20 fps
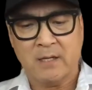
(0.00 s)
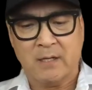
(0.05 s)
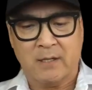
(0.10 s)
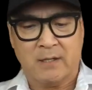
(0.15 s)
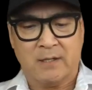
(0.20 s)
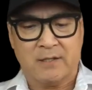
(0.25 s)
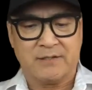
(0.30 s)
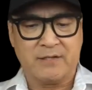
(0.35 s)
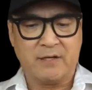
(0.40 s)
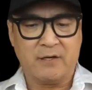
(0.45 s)

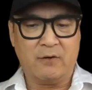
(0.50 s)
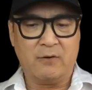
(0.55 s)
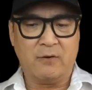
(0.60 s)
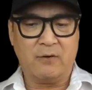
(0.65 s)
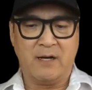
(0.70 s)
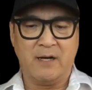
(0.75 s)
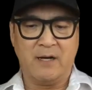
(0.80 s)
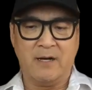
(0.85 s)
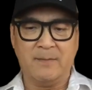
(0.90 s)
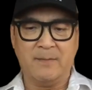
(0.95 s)

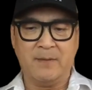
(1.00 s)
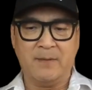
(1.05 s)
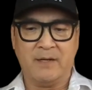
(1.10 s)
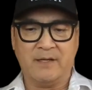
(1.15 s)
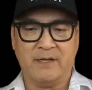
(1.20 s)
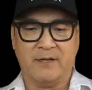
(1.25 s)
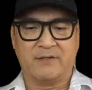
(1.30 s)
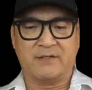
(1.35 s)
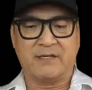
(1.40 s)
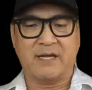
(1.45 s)
So,
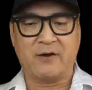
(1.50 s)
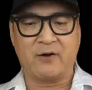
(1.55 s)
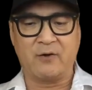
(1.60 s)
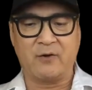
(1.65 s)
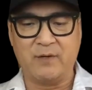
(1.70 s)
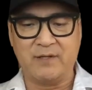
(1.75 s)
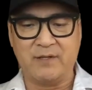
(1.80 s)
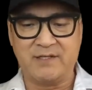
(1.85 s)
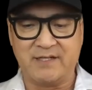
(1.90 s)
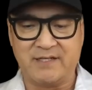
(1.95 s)
Tiger
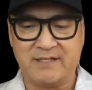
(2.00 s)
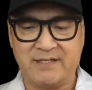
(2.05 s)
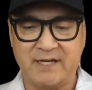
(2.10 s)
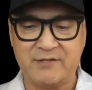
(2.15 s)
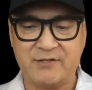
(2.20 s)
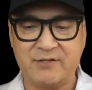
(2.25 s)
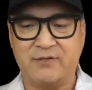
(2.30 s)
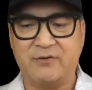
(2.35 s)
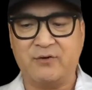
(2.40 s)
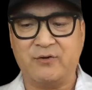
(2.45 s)
Woods'
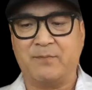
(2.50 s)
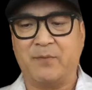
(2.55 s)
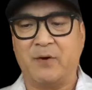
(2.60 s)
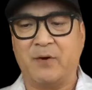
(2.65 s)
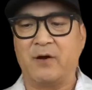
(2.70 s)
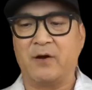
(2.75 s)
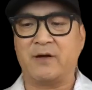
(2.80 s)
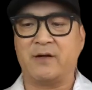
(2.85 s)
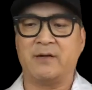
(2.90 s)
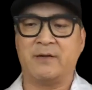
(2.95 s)
decision to
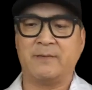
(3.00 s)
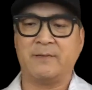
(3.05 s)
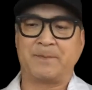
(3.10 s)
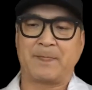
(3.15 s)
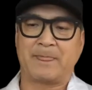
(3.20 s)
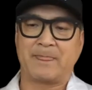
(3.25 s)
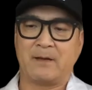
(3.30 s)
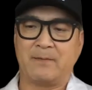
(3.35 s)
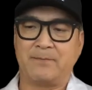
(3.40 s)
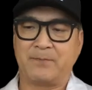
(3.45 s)
embark
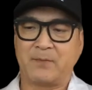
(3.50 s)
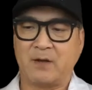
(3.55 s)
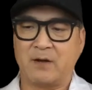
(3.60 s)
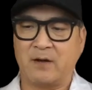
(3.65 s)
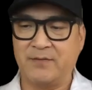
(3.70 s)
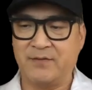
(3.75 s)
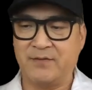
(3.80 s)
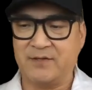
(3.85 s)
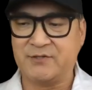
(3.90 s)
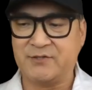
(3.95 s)

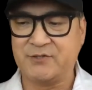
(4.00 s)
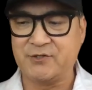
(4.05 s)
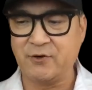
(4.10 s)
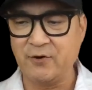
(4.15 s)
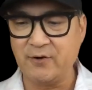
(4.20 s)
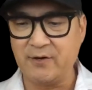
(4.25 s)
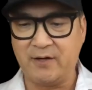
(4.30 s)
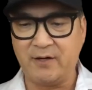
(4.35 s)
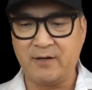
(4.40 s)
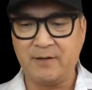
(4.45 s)
on this
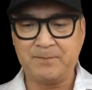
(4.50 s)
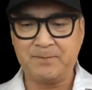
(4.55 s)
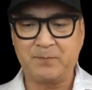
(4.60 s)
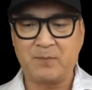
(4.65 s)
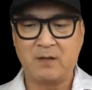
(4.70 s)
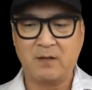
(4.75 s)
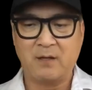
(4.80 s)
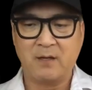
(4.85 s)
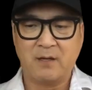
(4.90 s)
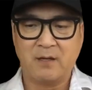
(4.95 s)
journey
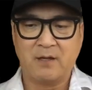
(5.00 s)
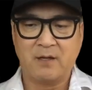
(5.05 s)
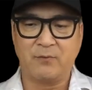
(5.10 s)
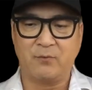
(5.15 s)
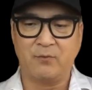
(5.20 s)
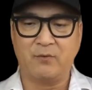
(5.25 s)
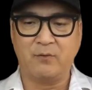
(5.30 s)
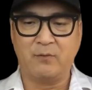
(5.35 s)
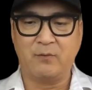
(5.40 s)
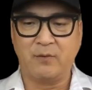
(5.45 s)

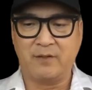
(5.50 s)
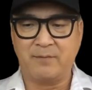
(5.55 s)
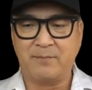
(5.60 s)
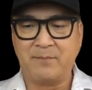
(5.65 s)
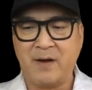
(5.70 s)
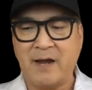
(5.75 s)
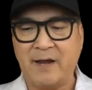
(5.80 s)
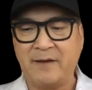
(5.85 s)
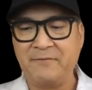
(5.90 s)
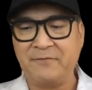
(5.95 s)
through the
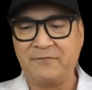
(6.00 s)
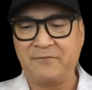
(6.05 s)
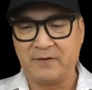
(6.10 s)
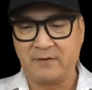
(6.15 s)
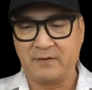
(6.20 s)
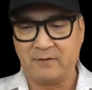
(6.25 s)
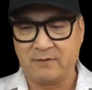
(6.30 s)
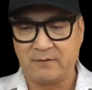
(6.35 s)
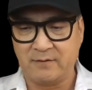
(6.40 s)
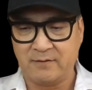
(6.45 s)

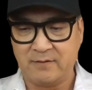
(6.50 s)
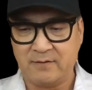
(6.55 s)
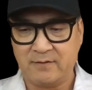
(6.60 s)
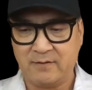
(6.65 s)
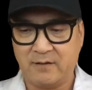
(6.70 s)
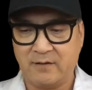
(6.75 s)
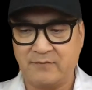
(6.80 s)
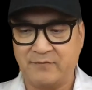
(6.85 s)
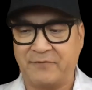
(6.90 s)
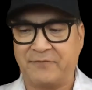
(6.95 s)
minefield
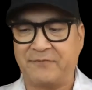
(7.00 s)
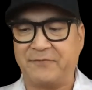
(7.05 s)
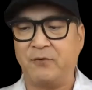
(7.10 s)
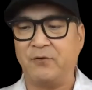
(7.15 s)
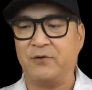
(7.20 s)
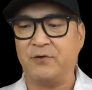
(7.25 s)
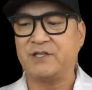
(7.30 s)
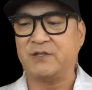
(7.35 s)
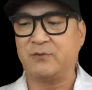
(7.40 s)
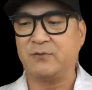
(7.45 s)
of a
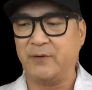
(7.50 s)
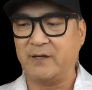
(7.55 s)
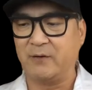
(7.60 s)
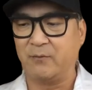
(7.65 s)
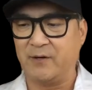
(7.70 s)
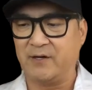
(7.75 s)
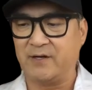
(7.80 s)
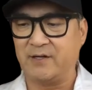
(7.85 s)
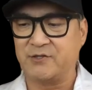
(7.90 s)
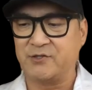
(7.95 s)
full swing
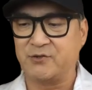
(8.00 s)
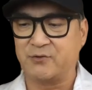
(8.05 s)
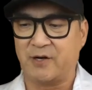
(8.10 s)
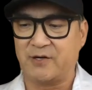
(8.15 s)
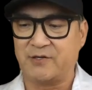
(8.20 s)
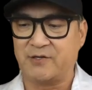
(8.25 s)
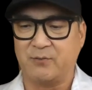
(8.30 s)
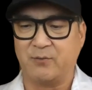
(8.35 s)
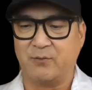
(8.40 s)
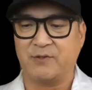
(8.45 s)

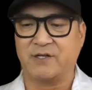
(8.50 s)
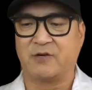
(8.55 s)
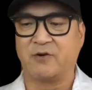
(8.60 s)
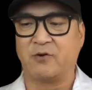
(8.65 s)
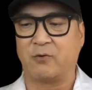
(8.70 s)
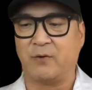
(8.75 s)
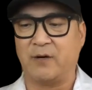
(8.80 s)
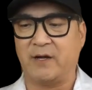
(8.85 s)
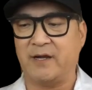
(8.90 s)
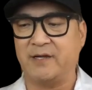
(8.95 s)
reconstruction was a
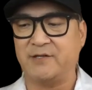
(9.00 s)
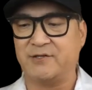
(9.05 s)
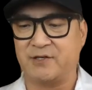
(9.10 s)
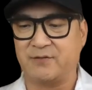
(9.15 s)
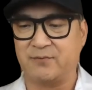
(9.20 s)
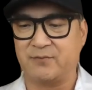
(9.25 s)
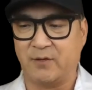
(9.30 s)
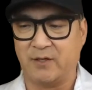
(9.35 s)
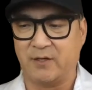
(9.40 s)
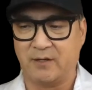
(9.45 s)

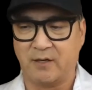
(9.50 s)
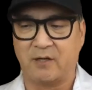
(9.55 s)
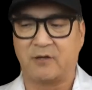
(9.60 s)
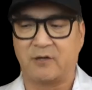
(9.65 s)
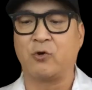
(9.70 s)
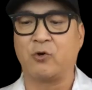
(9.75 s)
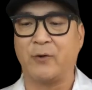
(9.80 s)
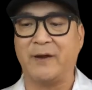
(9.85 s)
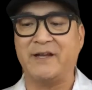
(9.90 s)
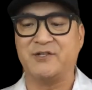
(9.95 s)
courageous
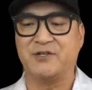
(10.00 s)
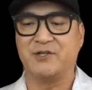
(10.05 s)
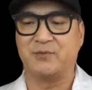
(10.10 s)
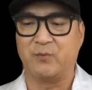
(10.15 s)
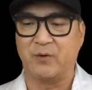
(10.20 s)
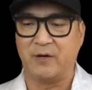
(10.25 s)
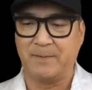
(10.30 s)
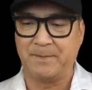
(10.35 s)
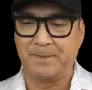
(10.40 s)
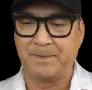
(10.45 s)

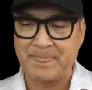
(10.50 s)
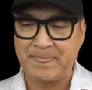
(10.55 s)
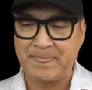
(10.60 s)
one.